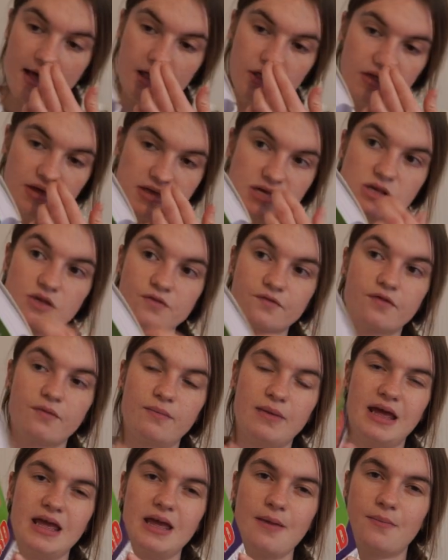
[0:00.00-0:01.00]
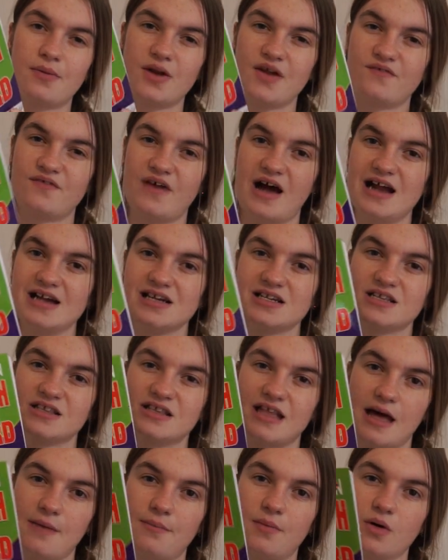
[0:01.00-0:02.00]
This isn't for me, but I find
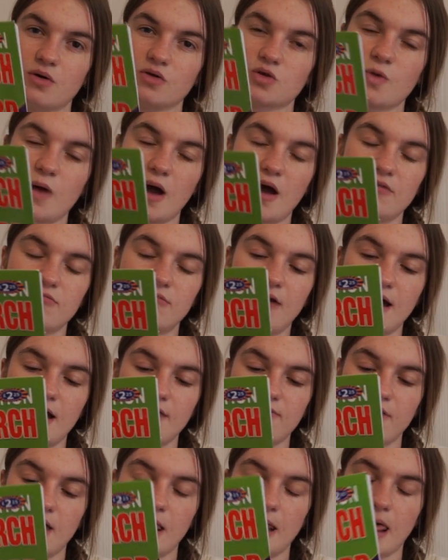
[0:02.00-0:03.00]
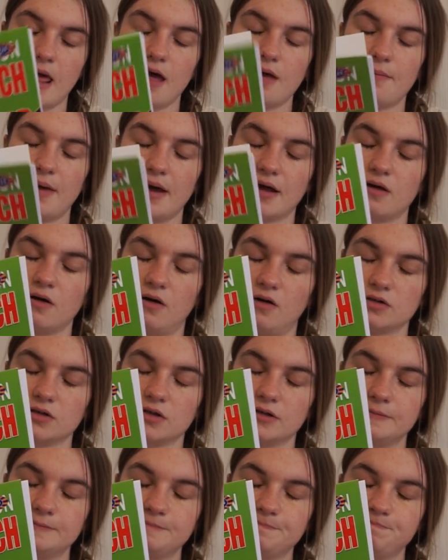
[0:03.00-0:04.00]
their books quite right up there, my god.
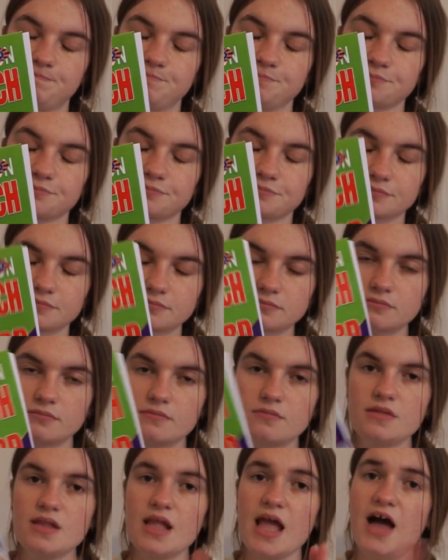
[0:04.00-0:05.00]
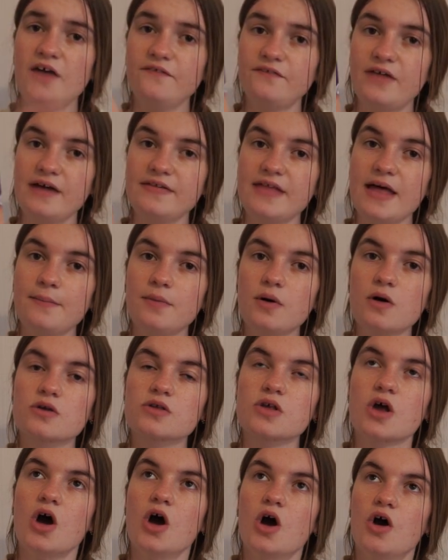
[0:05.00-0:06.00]
I find their
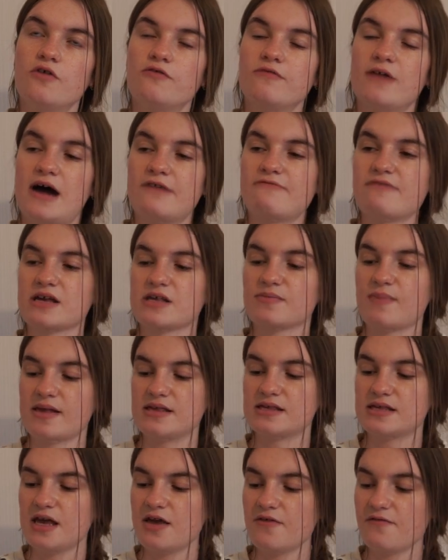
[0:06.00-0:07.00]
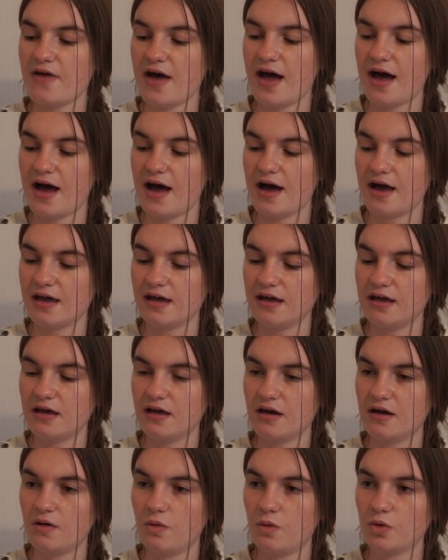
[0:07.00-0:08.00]
books rather expensive. I
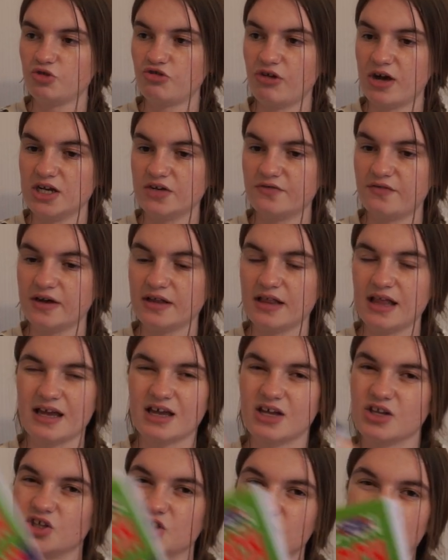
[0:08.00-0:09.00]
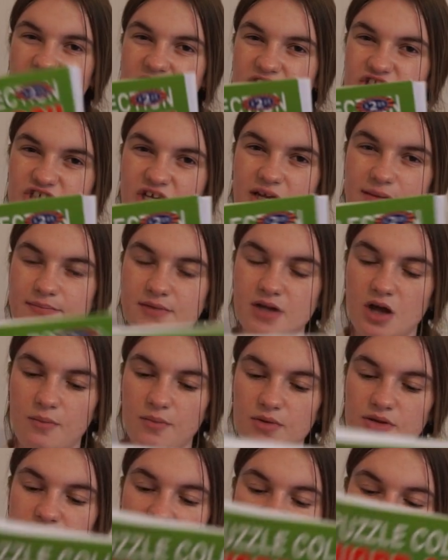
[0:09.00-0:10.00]
were trying to find like a cheap
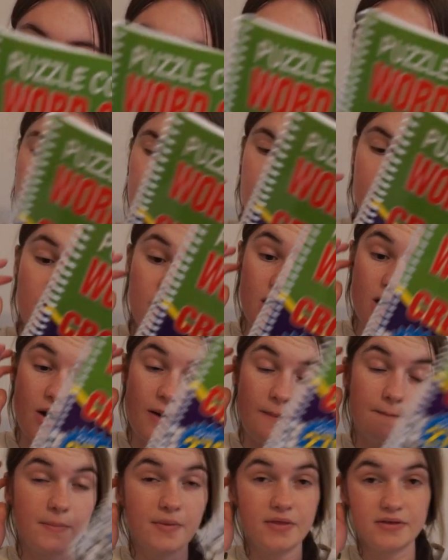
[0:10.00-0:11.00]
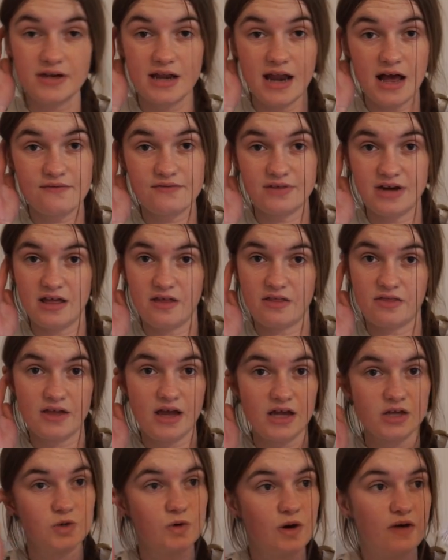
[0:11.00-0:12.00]
normal size one, but they didn't have any. They
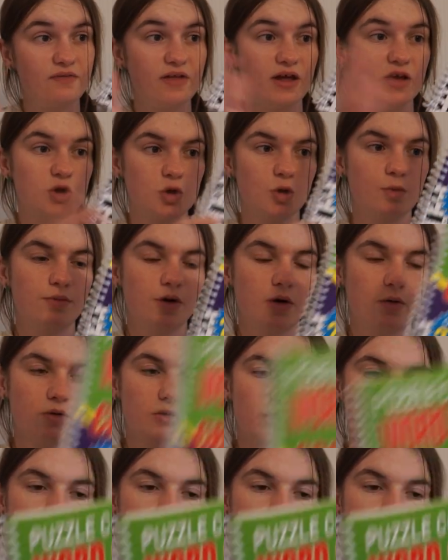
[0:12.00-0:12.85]
had to have like jumbo ones.